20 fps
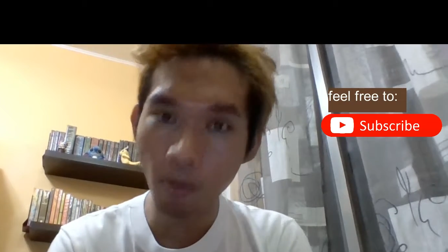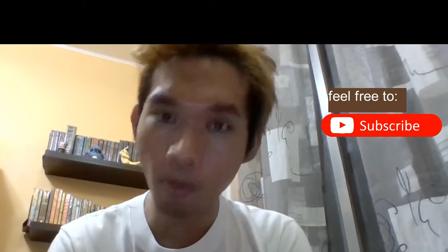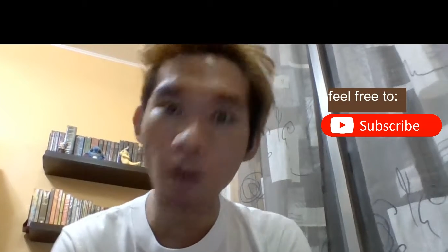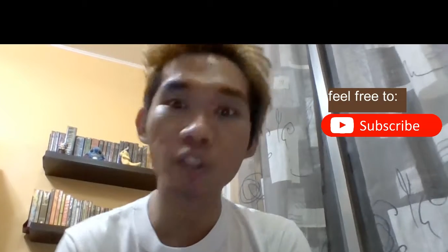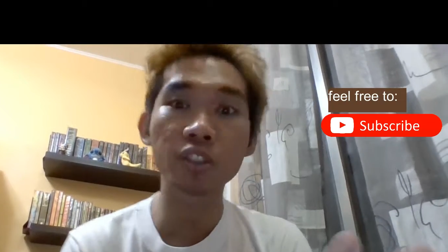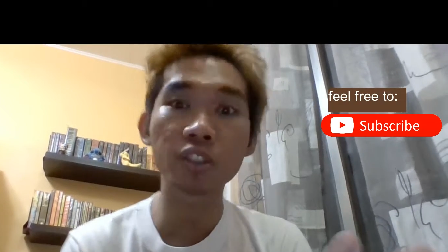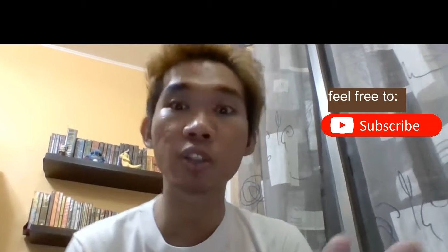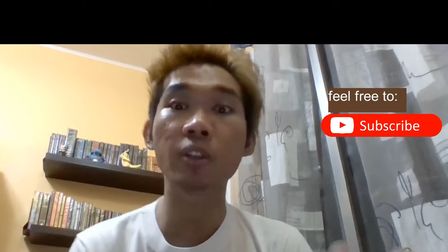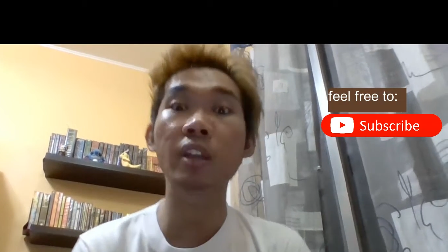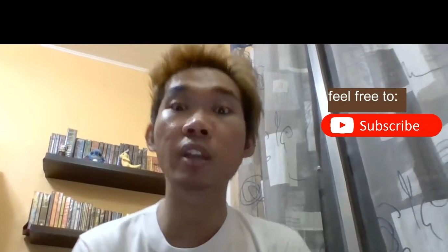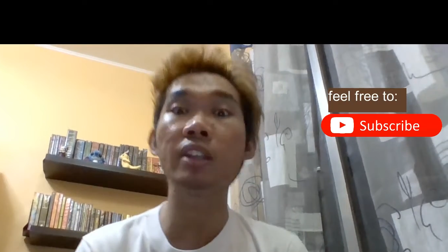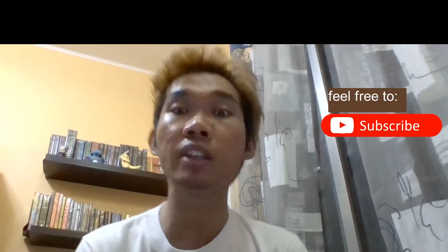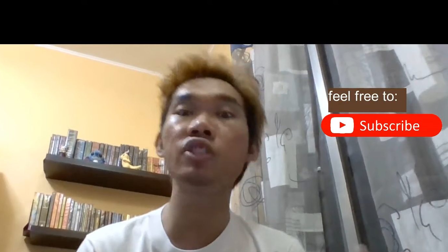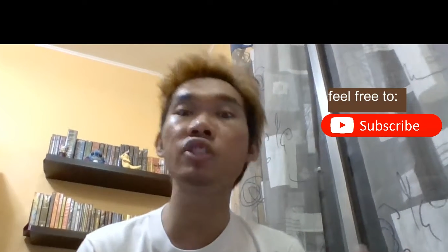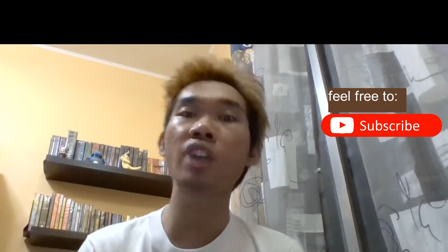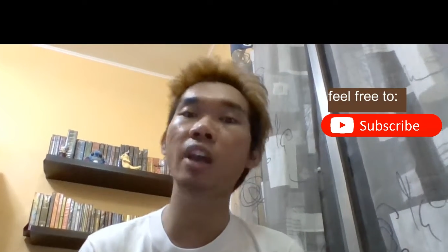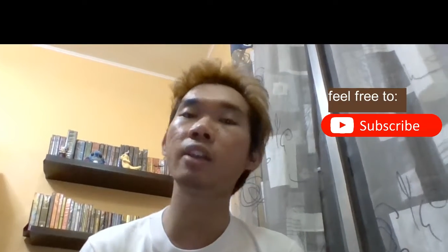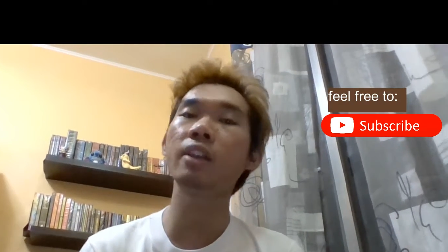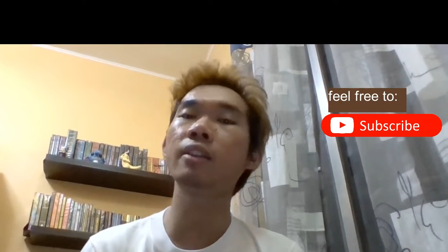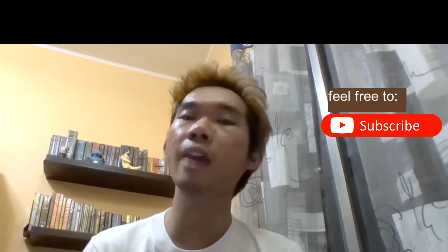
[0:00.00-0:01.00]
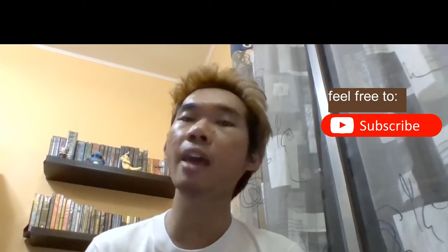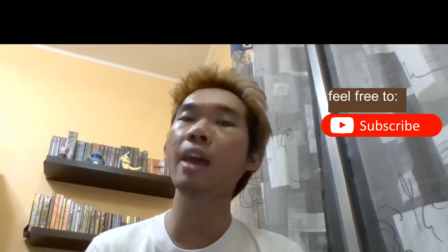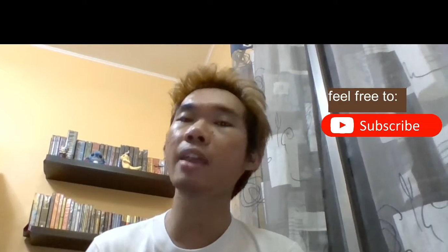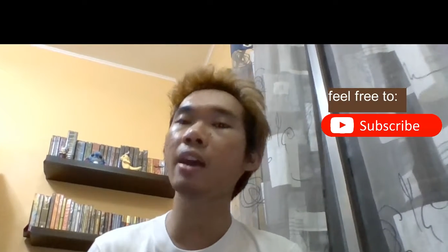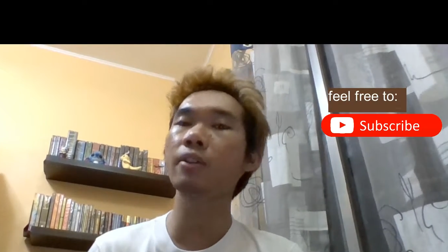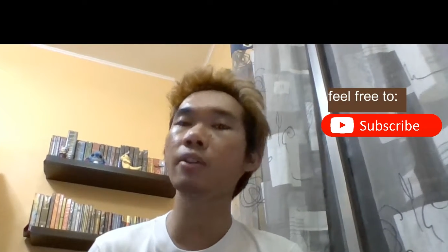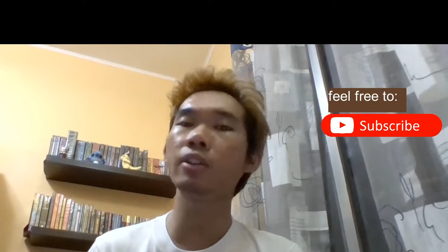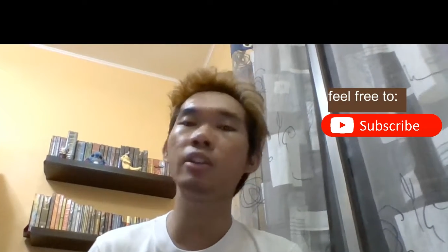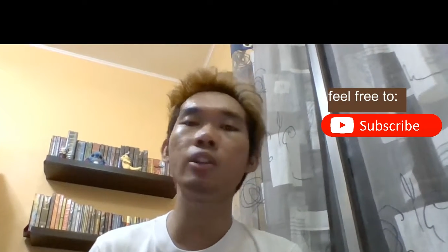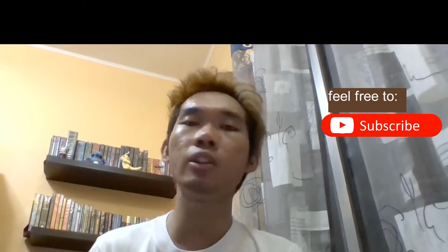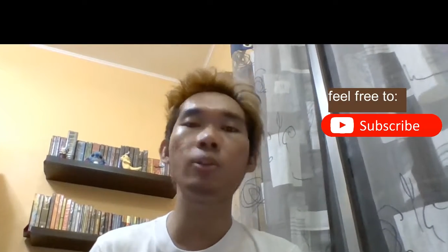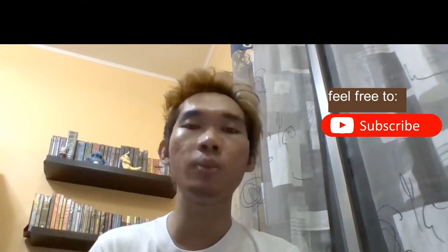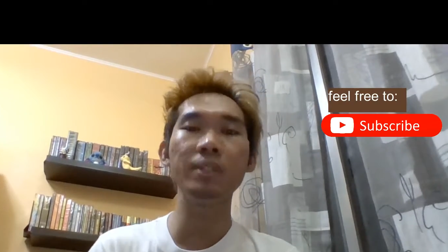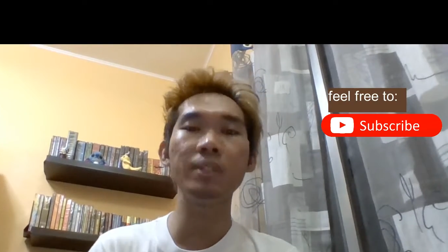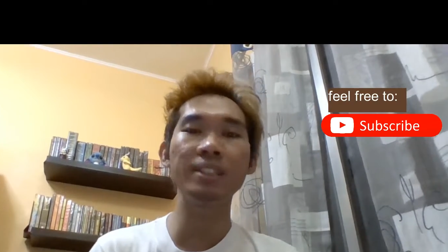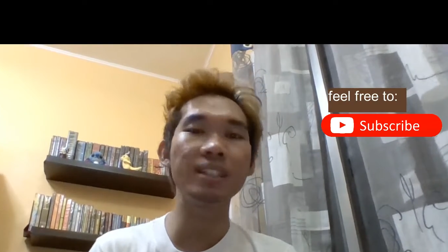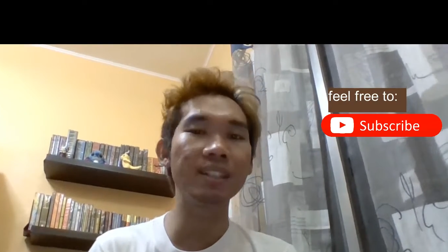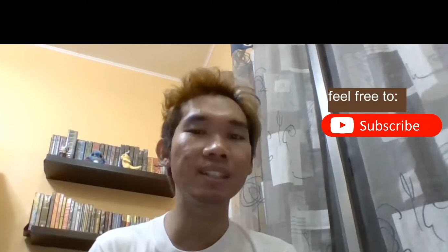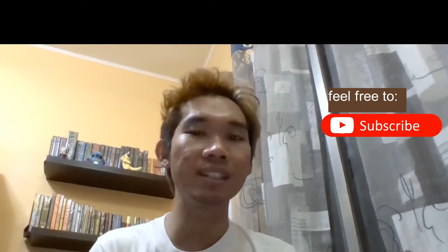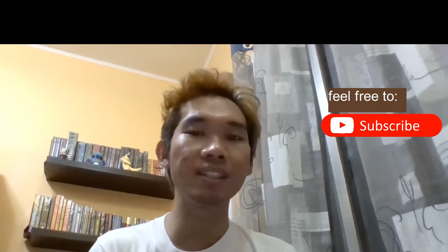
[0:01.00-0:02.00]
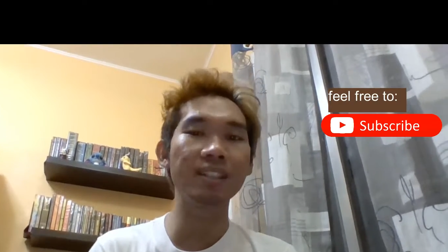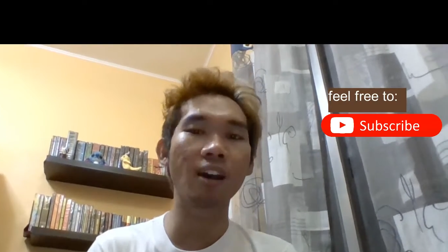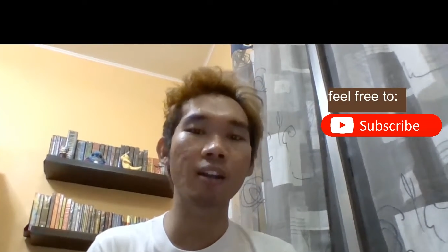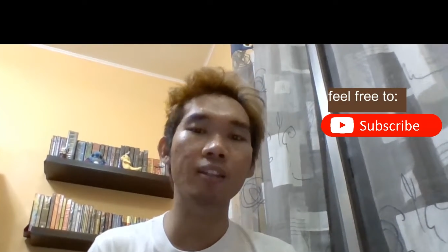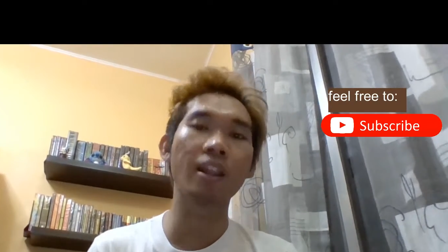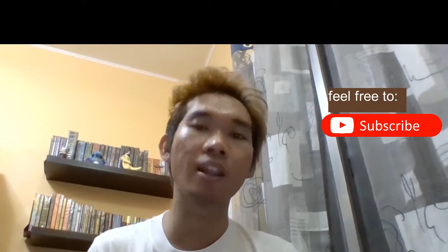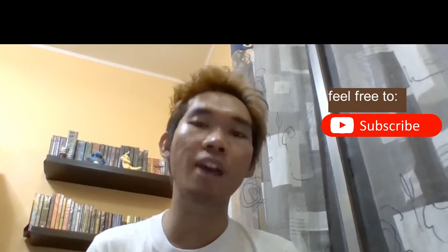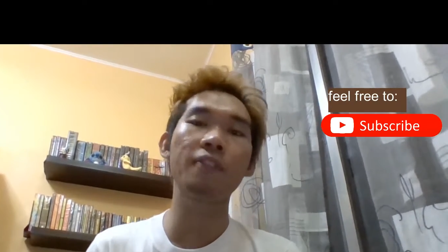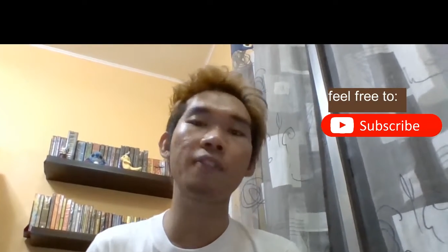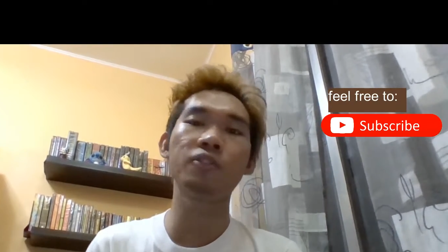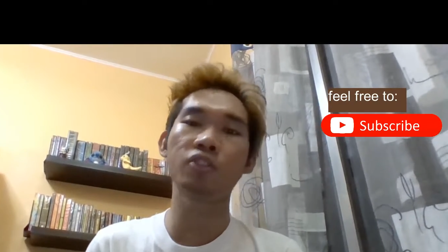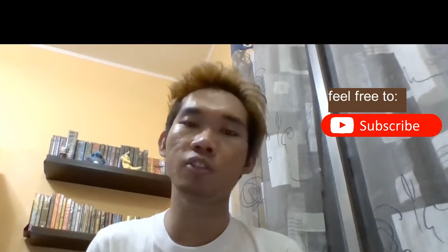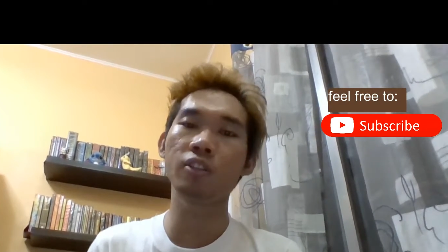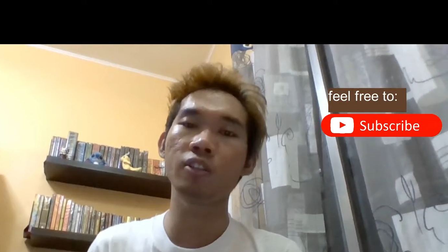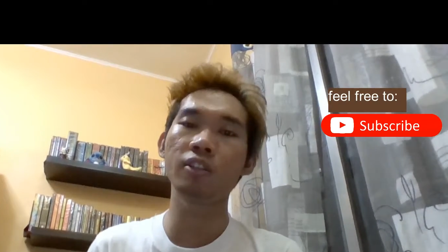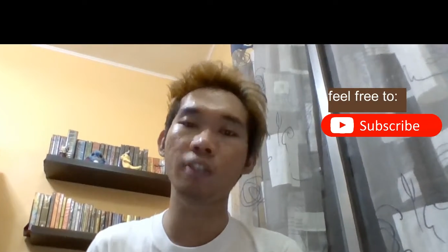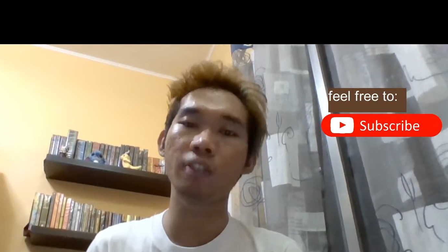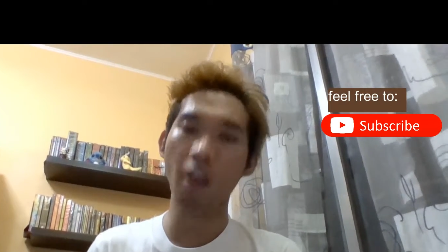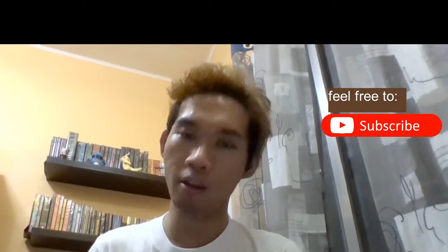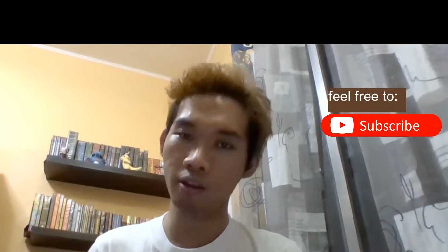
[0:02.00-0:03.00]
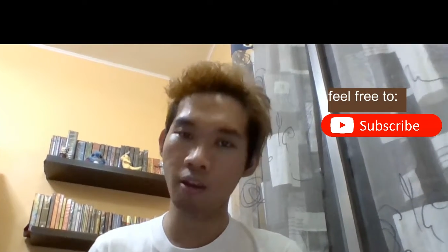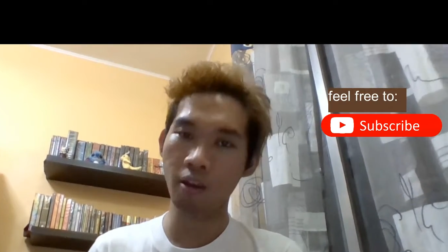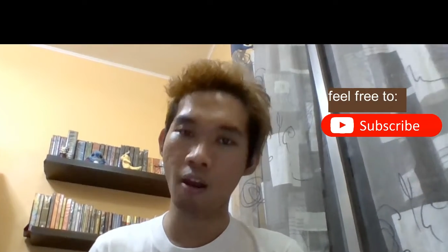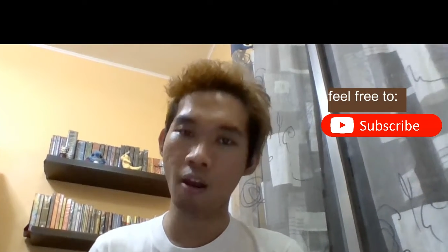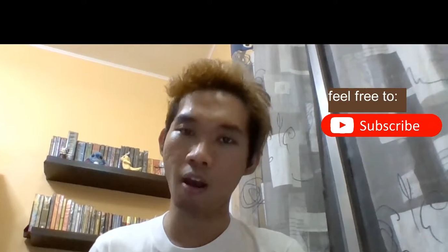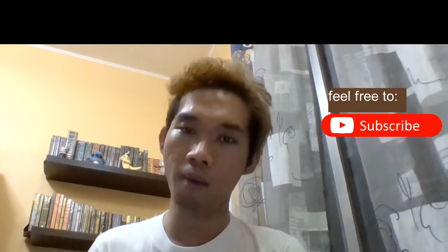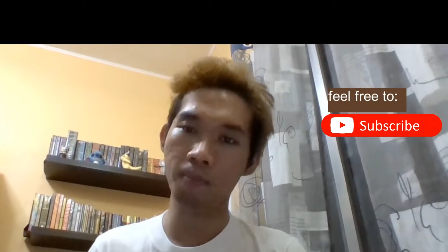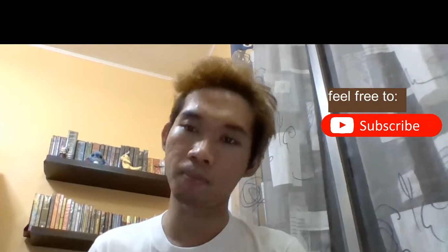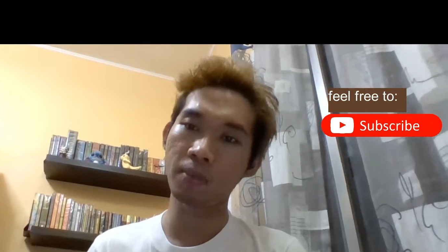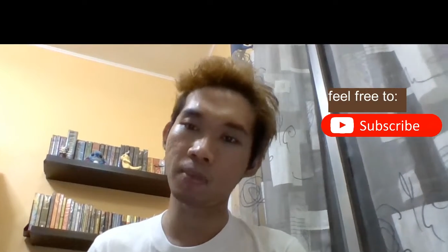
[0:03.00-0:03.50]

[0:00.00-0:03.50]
Also, you can check that out at louisity.livejournal.com.